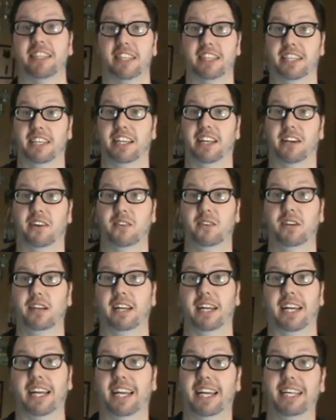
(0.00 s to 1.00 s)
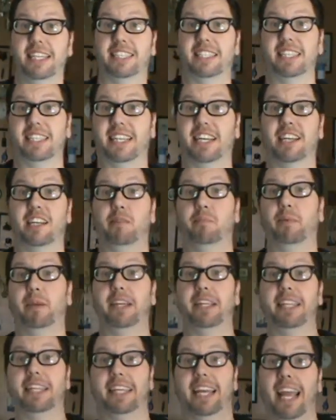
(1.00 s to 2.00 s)
you know, isn't going to be
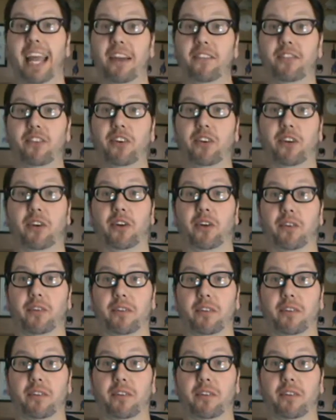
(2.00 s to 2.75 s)
in the afternoon.